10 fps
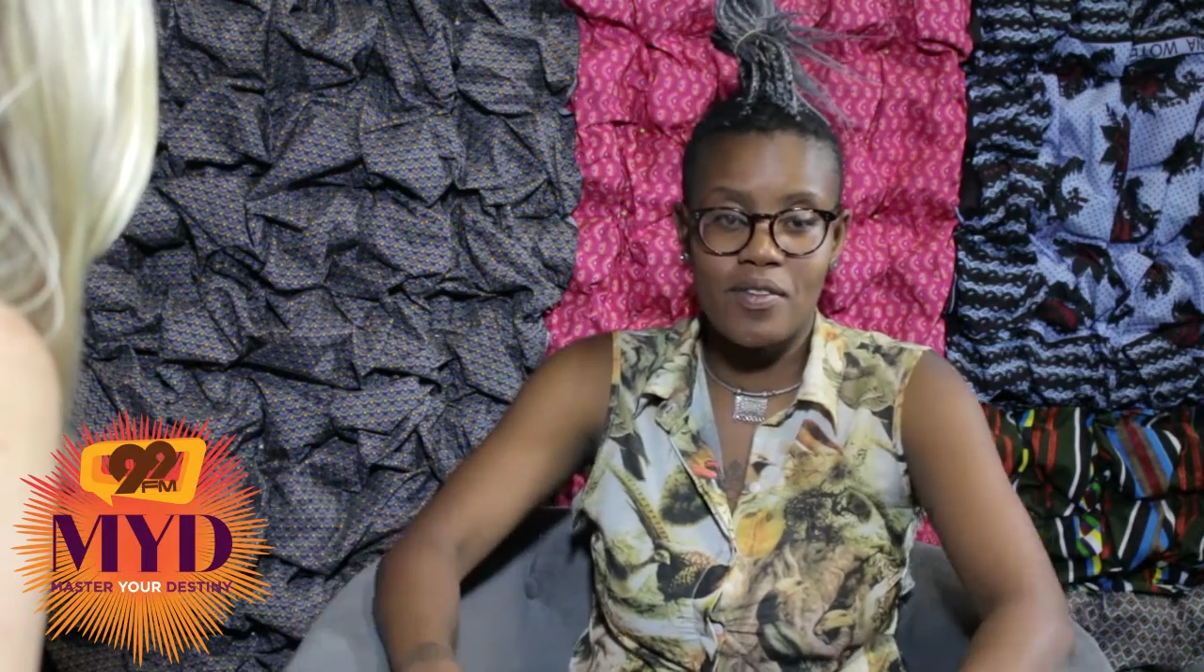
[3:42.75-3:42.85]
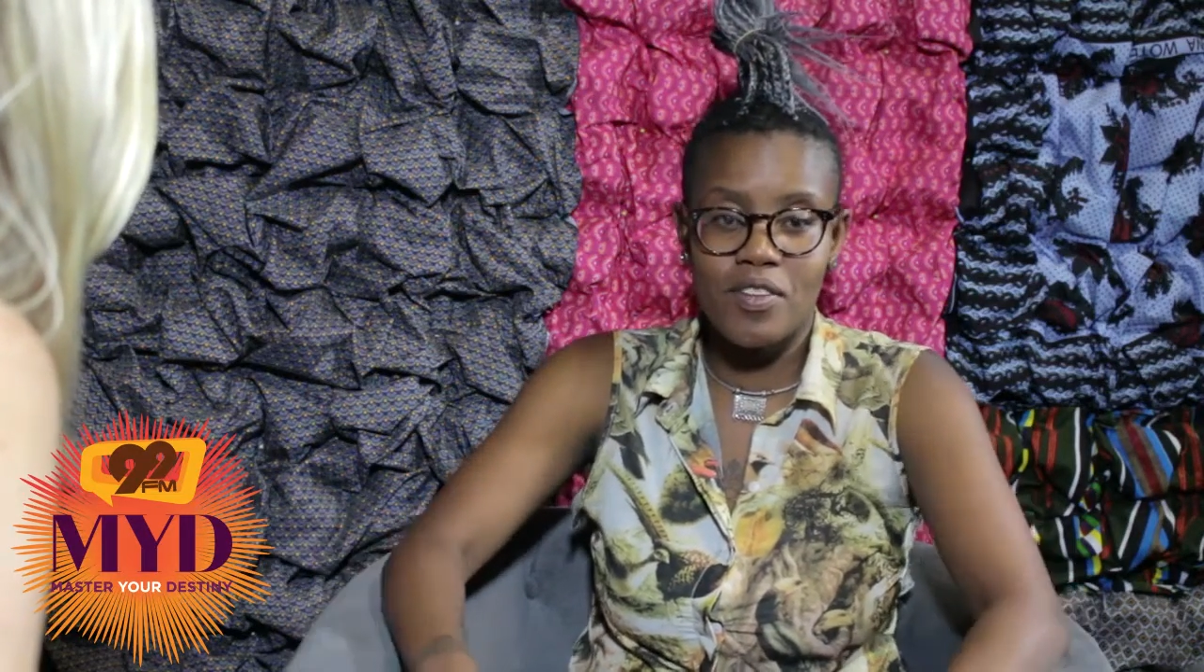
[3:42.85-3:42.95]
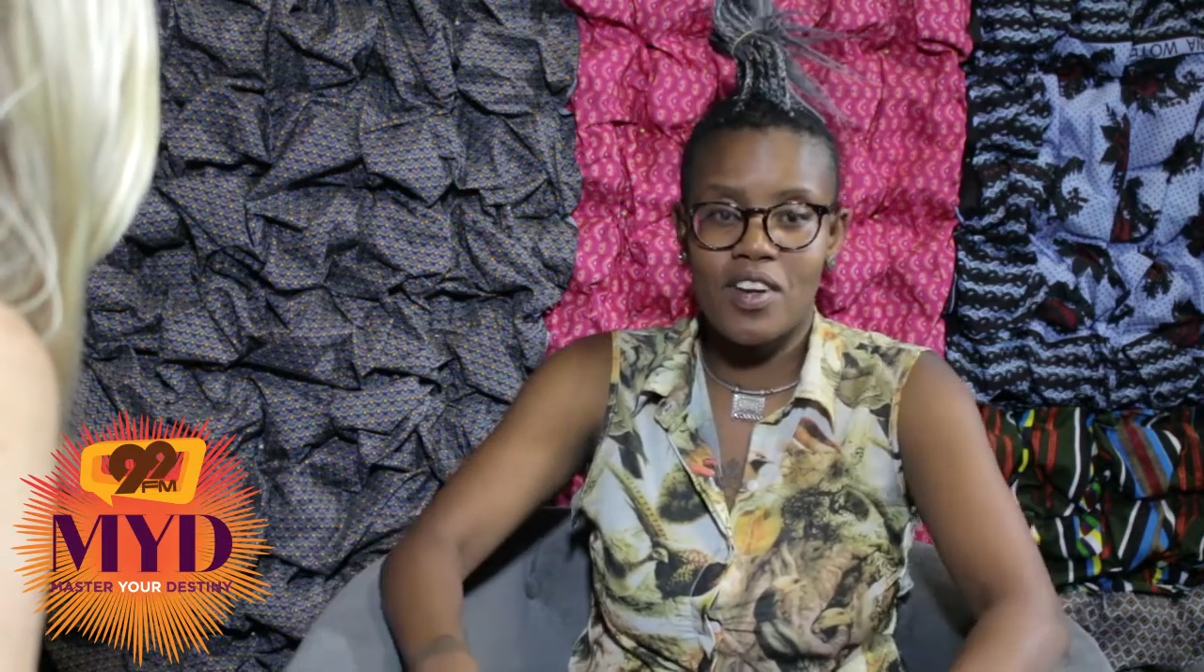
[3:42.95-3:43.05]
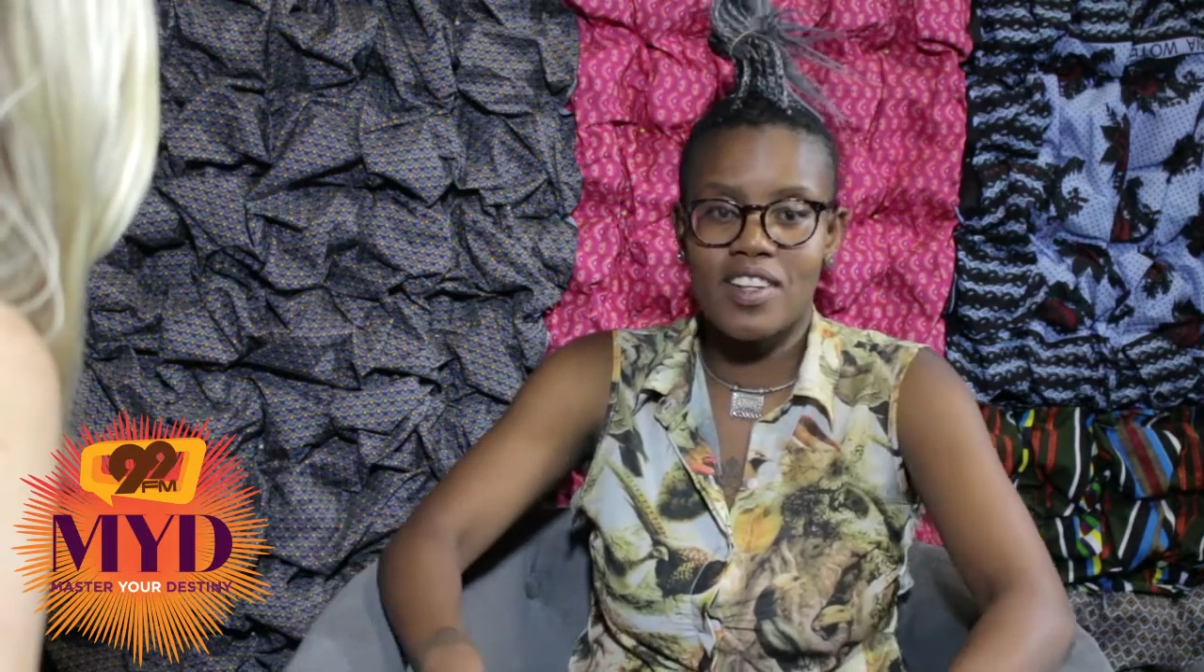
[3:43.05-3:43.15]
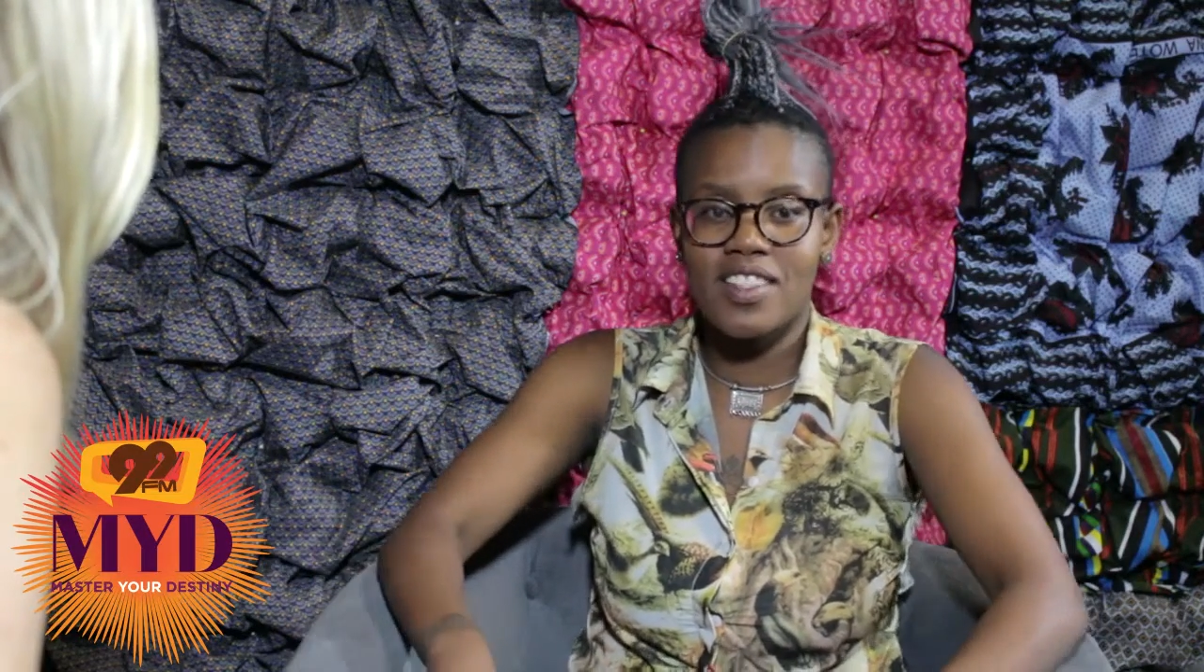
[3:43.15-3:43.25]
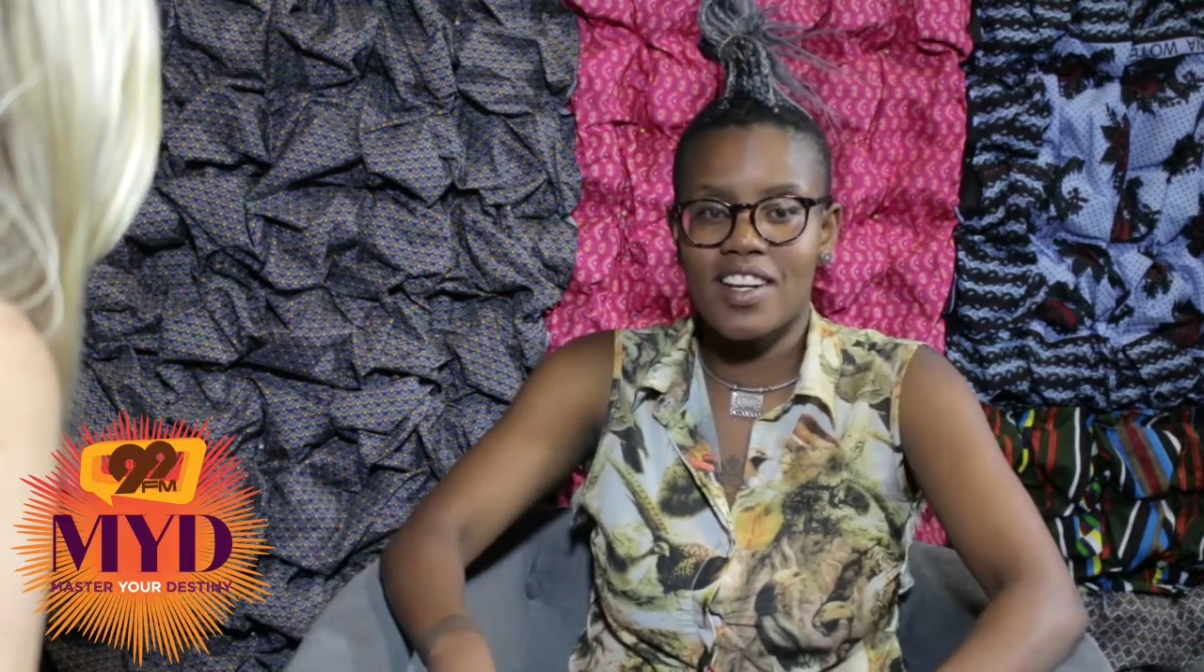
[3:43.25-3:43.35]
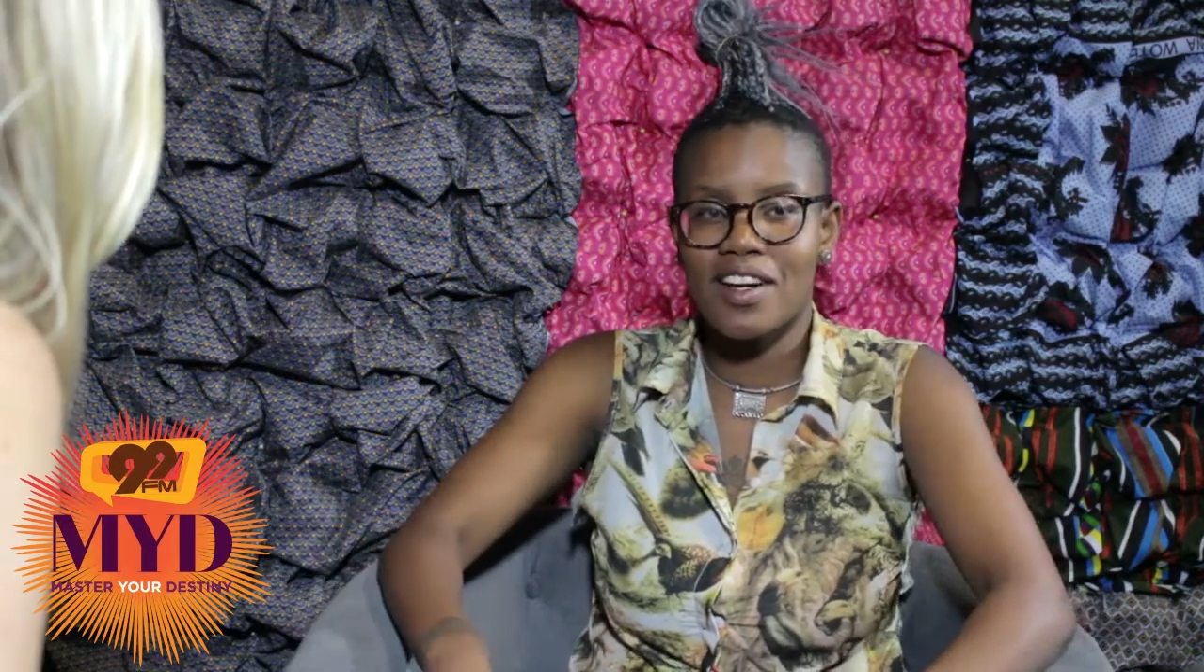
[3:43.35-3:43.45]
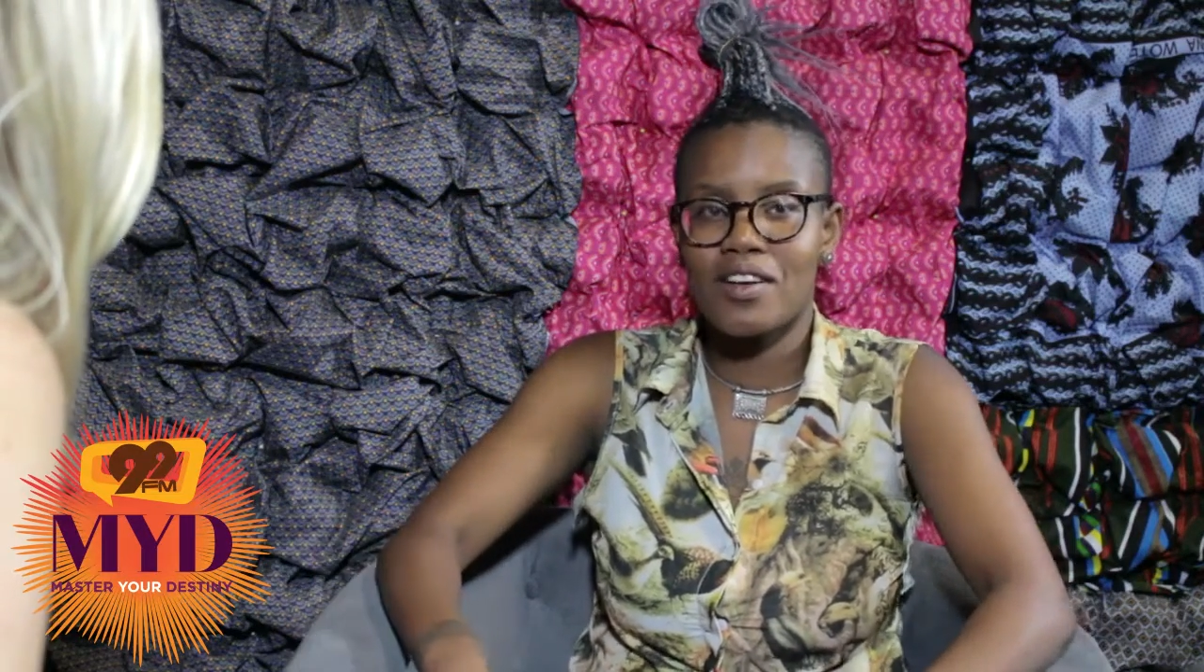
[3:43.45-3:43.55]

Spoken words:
if you are sitting at